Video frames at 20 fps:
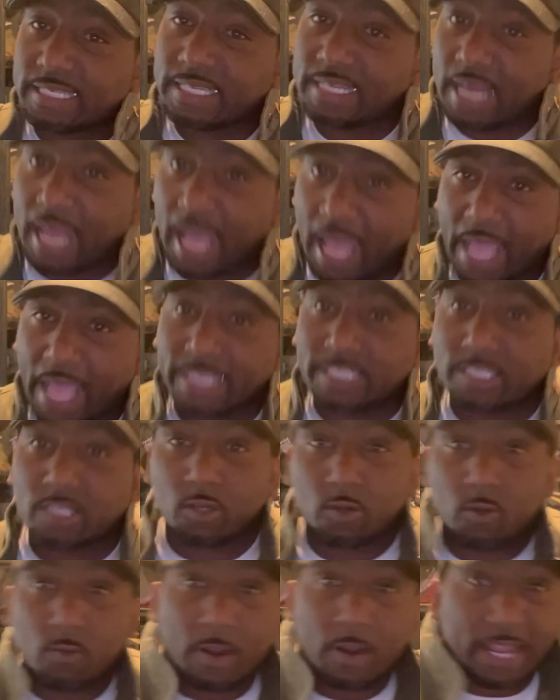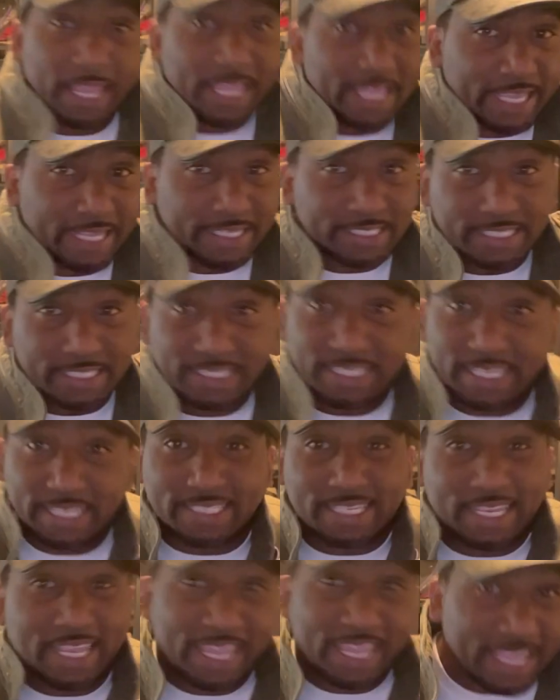in a high school where he get to
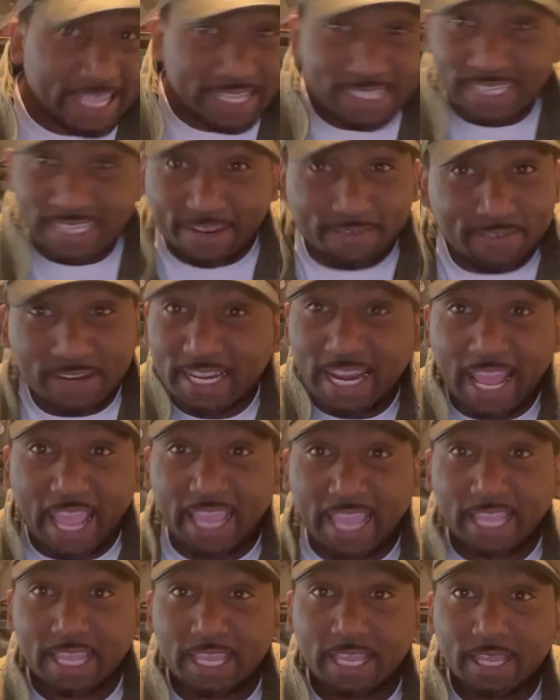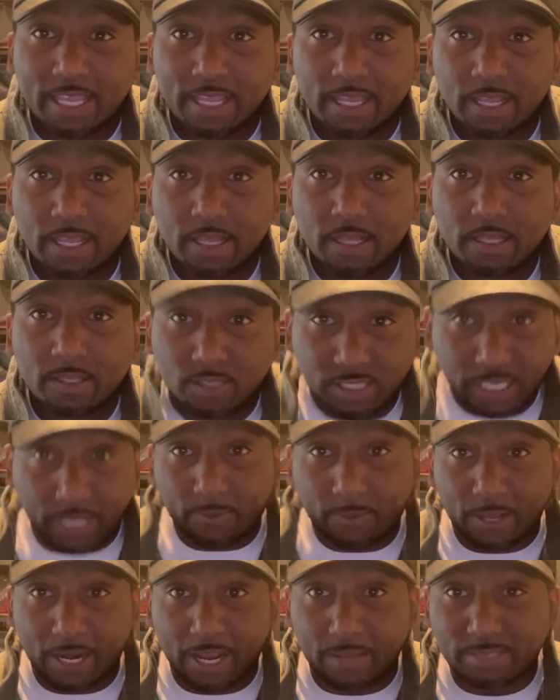teach kids every day? You see
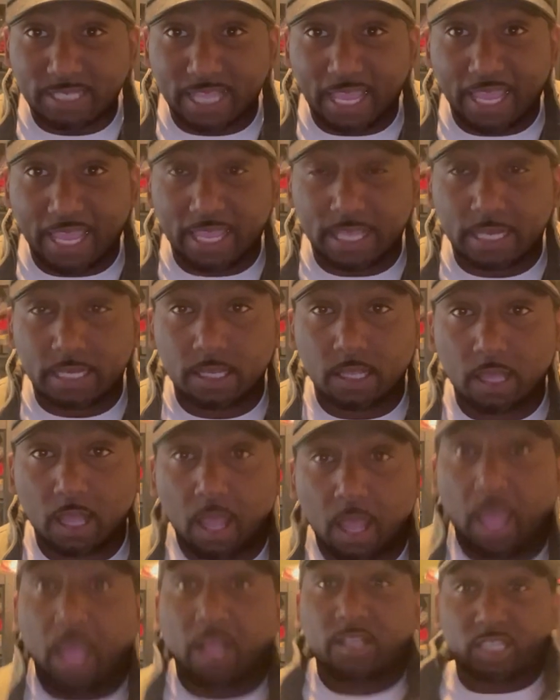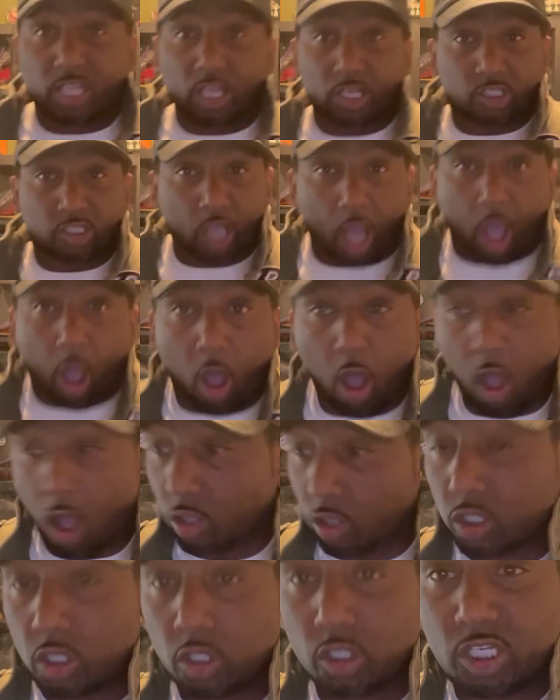what I'm saying? To,
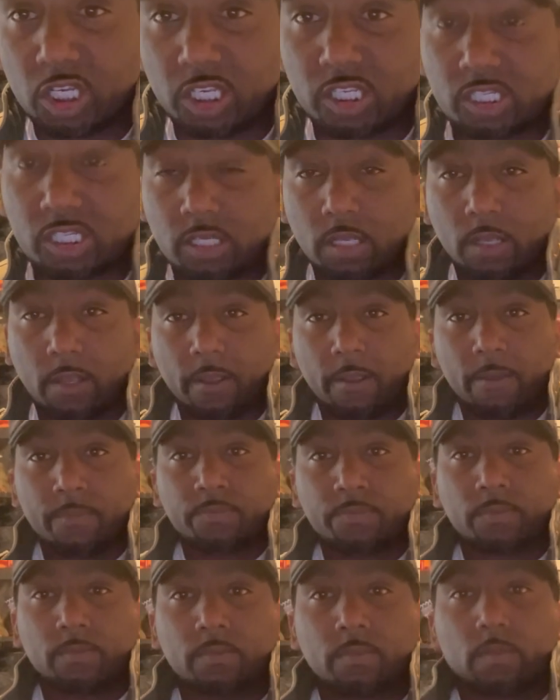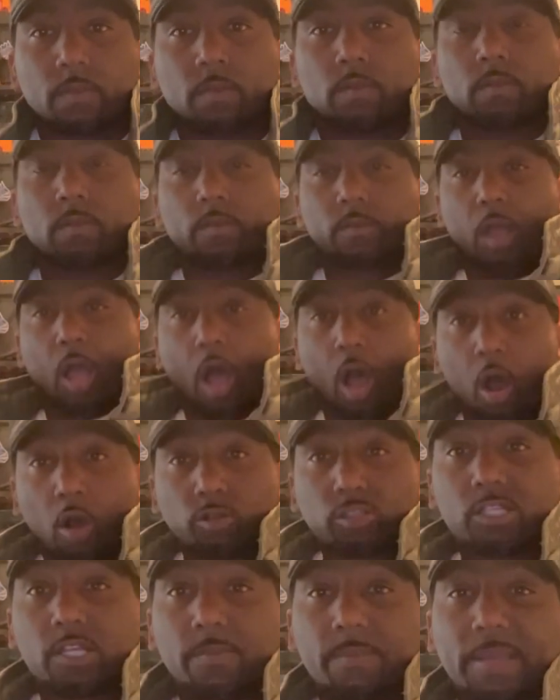all to just
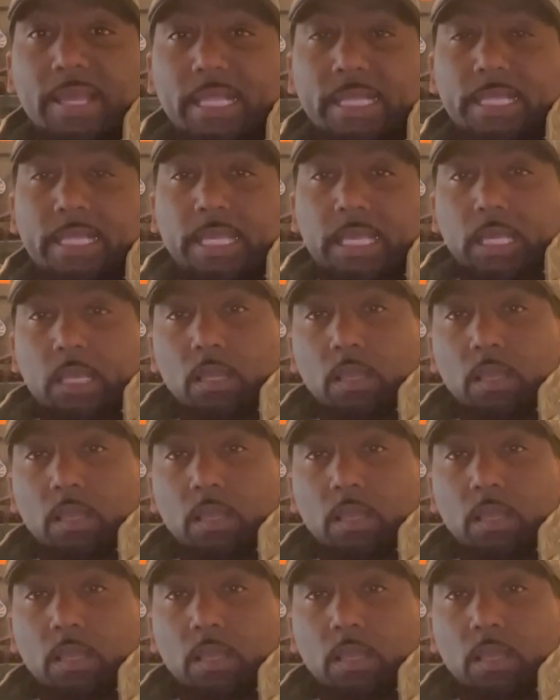ultimately